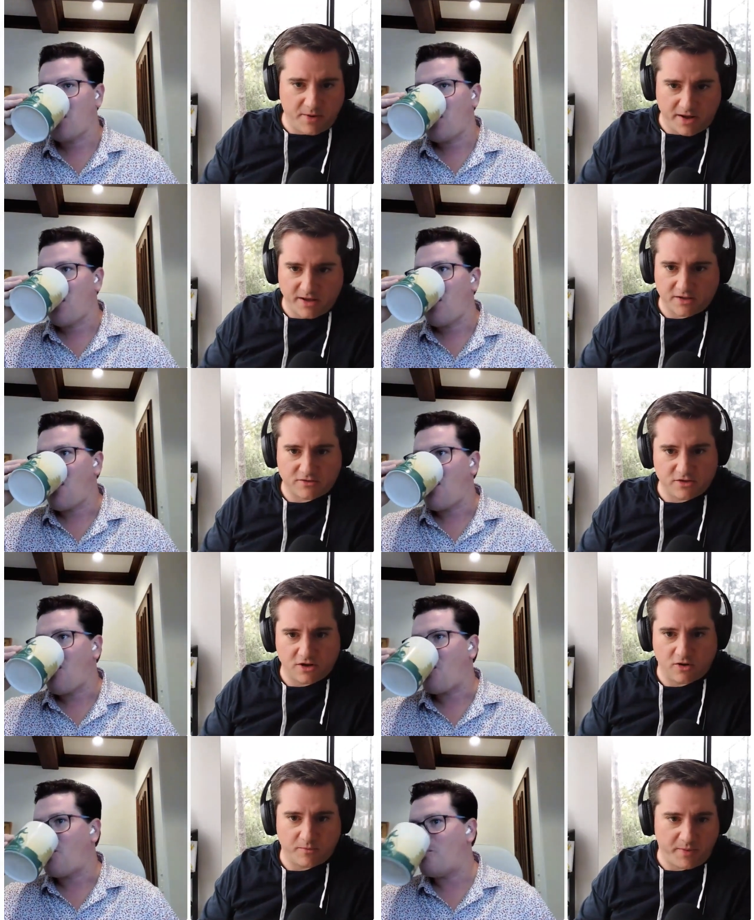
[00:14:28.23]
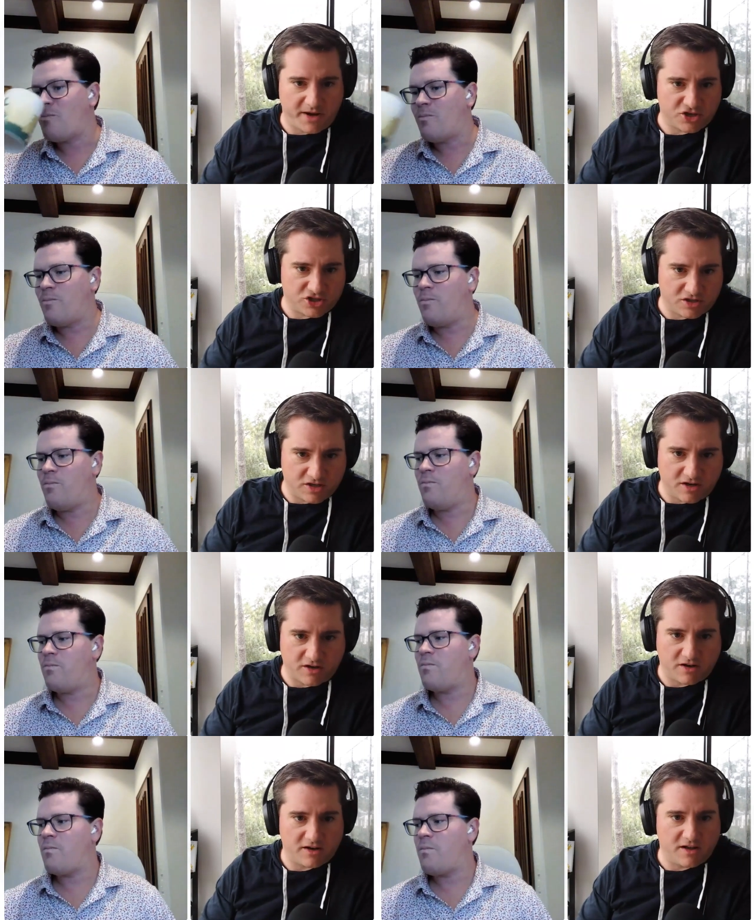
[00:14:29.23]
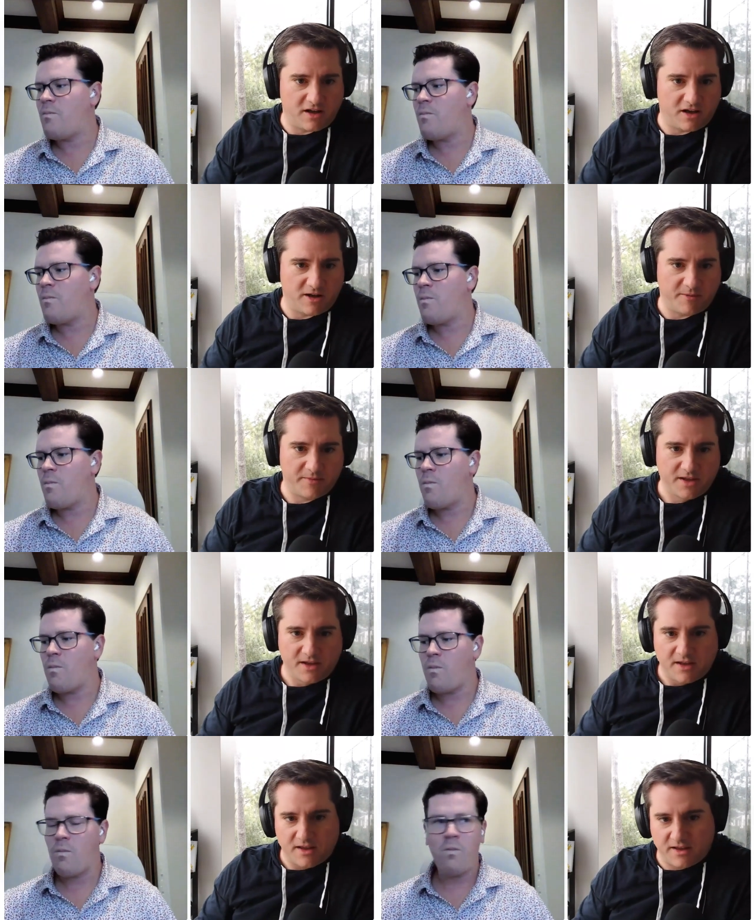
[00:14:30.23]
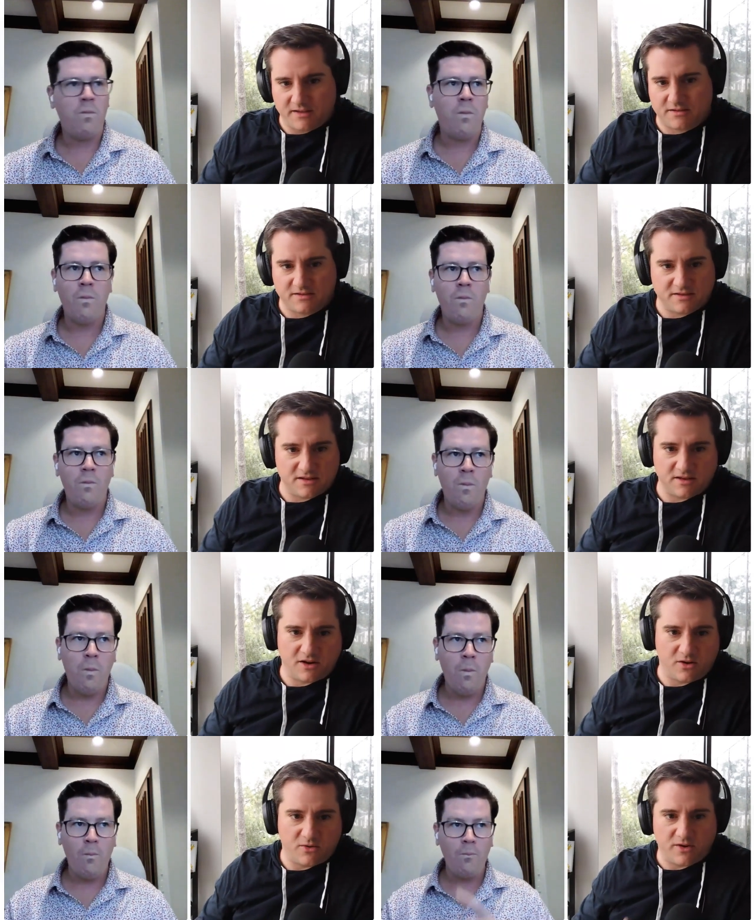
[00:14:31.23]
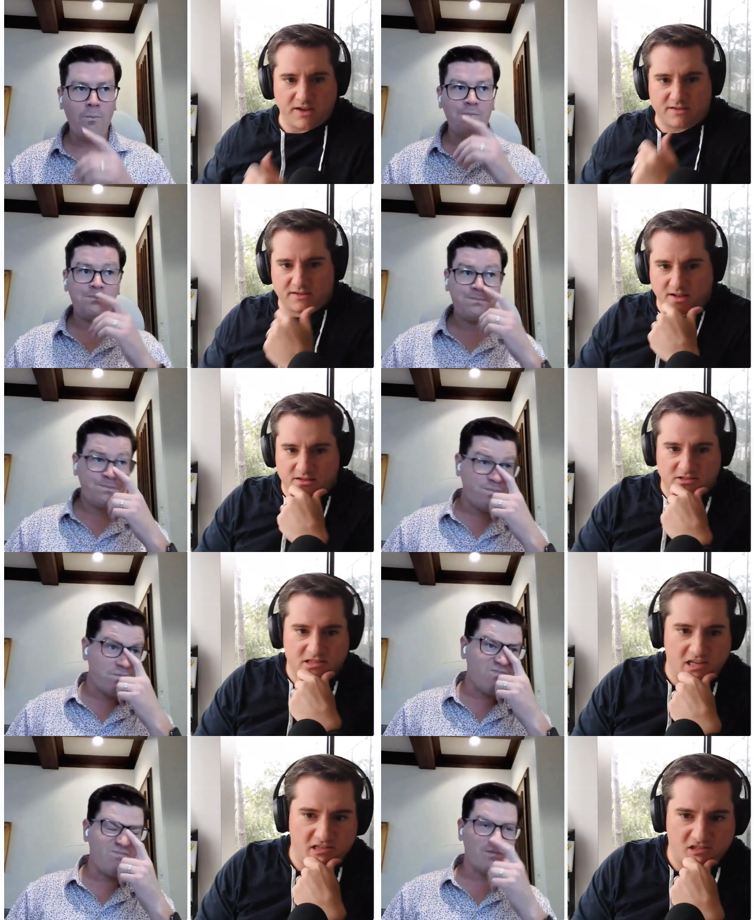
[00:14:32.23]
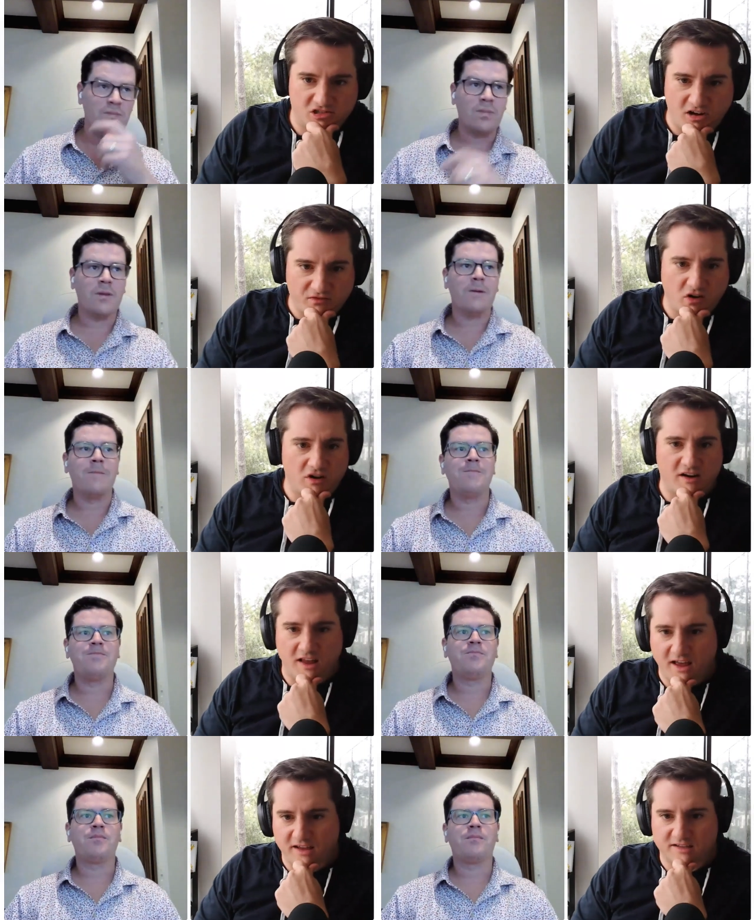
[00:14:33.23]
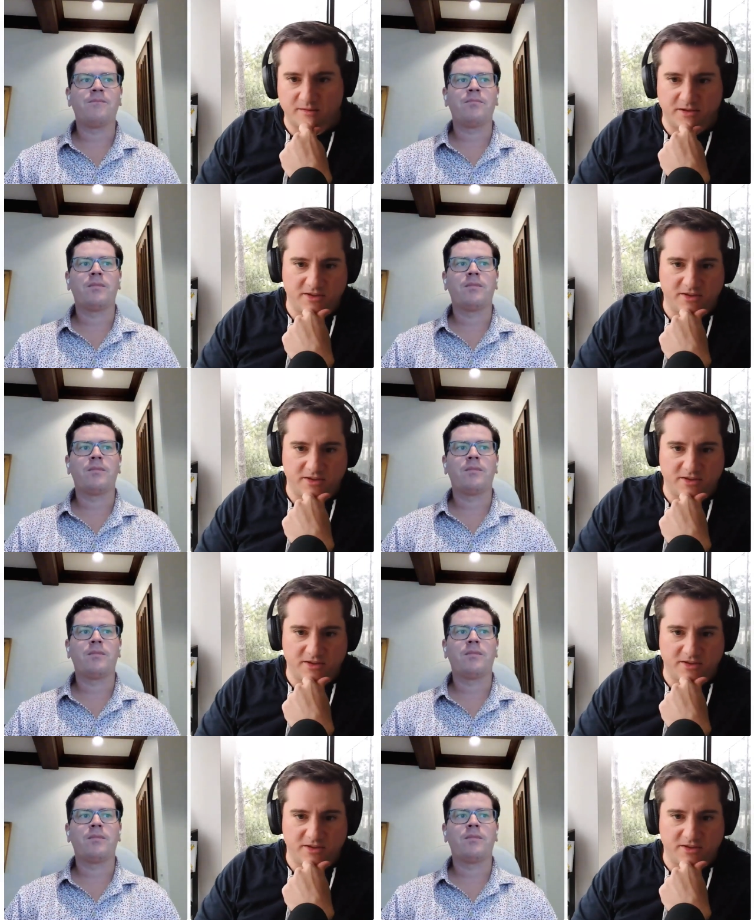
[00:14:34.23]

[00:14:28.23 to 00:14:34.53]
Speaker 1: buying, you know, buying hmm. Chenier. Mm. Um, it's you know, it's it's it's Chevron and Hess. I mean,